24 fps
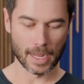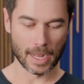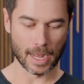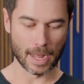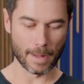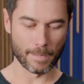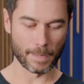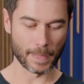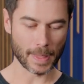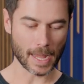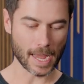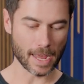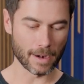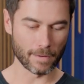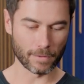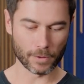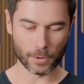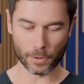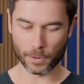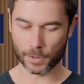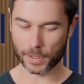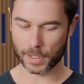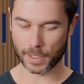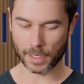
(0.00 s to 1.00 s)
And of
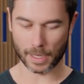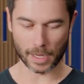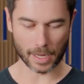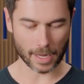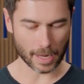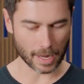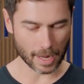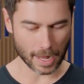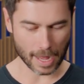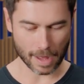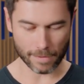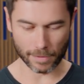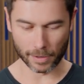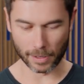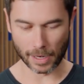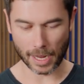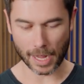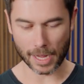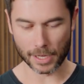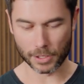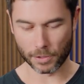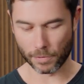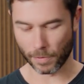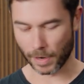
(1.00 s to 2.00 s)
course, I have a
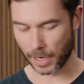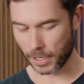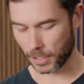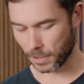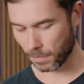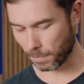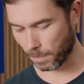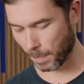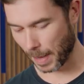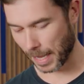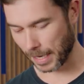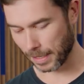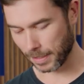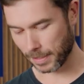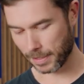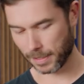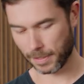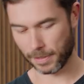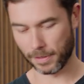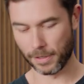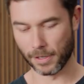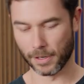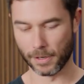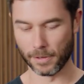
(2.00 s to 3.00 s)
large range of
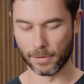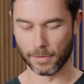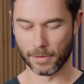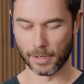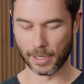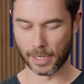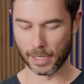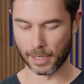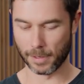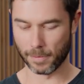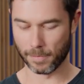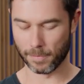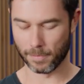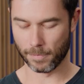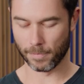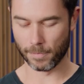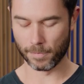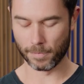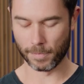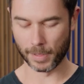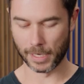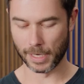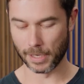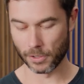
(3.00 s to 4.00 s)
balance,
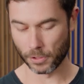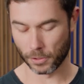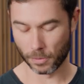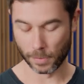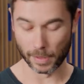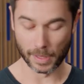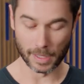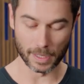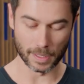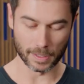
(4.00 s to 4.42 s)
potential with